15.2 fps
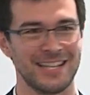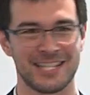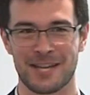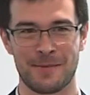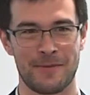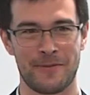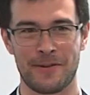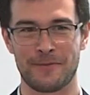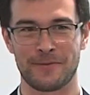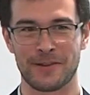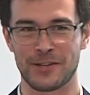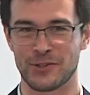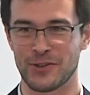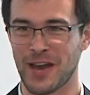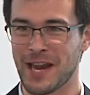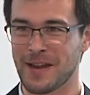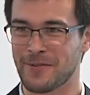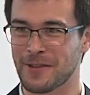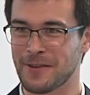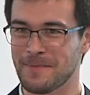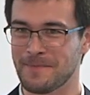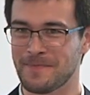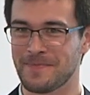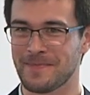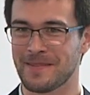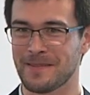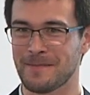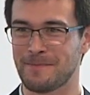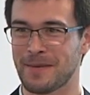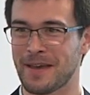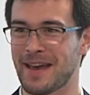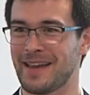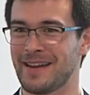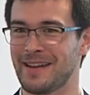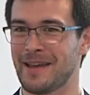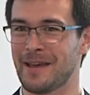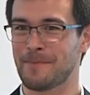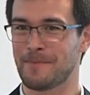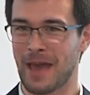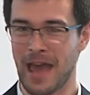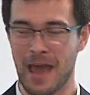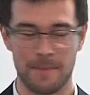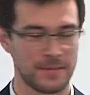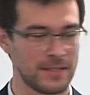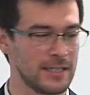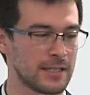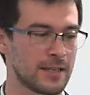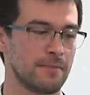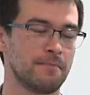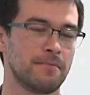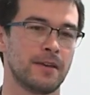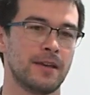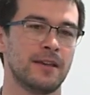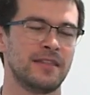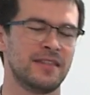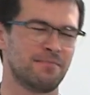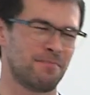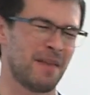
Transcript: It's going to be very frustrating for them, but perhaps, this can be,